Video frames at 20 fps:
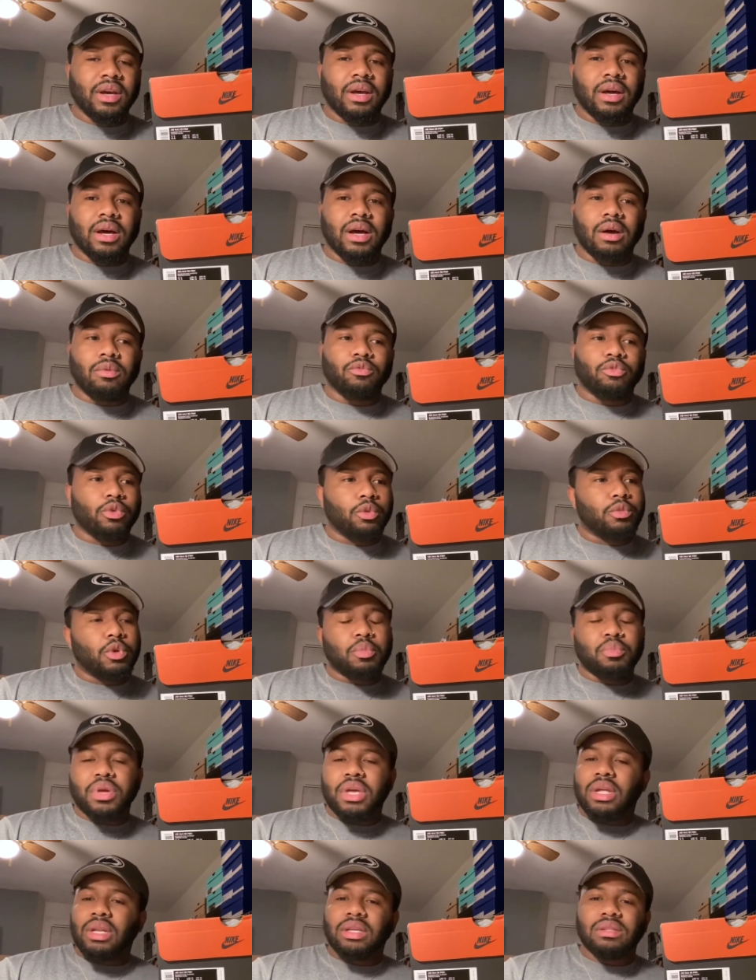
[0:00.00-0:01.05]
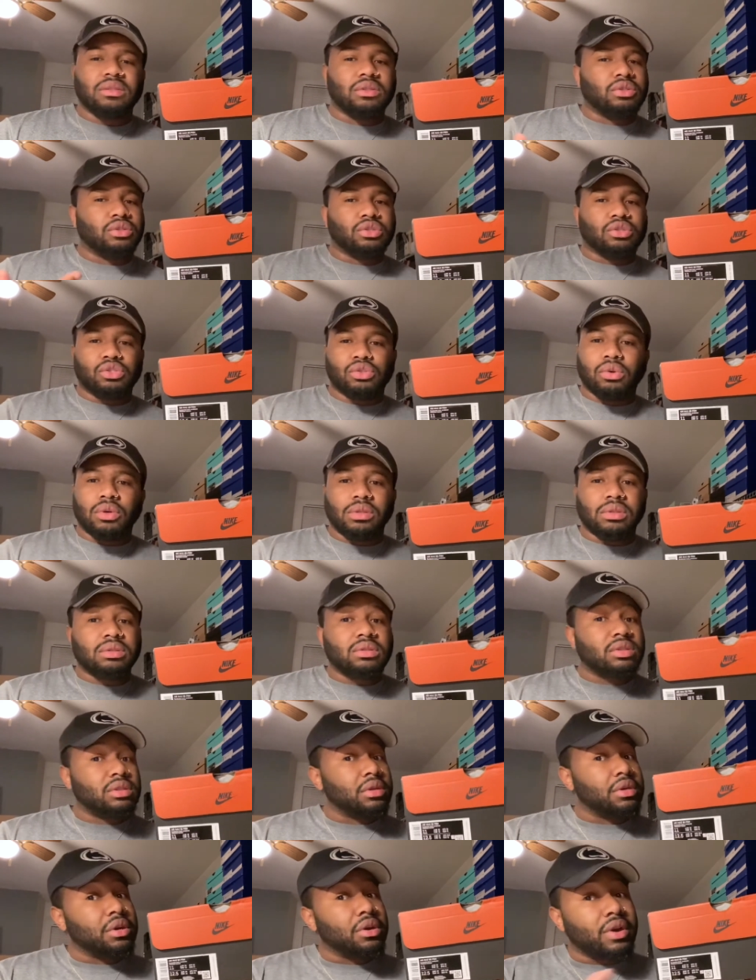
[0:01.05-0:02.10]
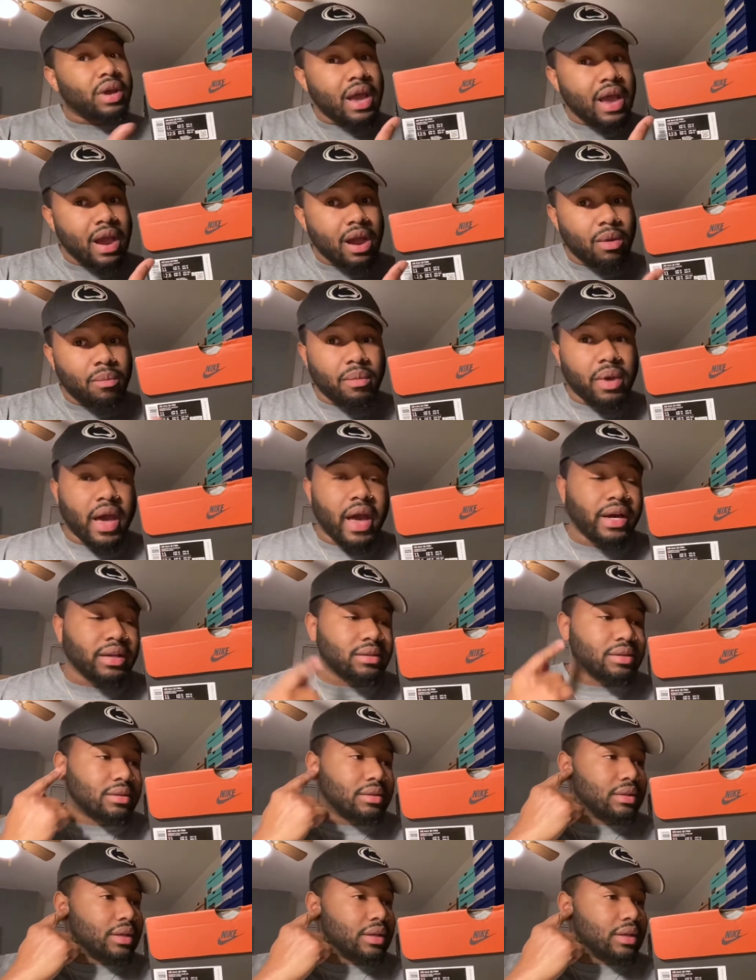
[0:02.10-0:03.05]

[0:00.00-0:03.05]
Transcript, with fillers: um, from your pennies to your Jordans to your Air Max,